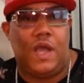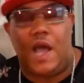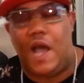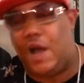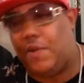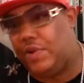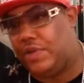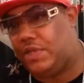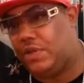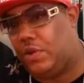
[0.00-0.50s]

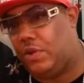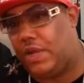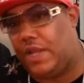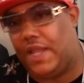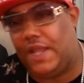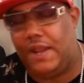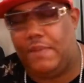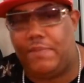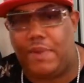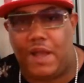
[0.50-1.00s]
I went to go
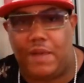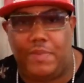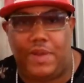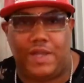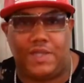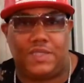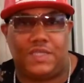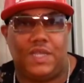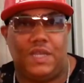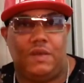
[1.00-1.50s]
get it by
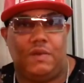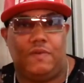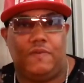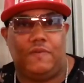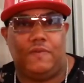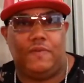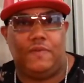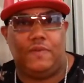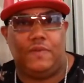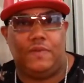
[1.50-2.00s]
myself.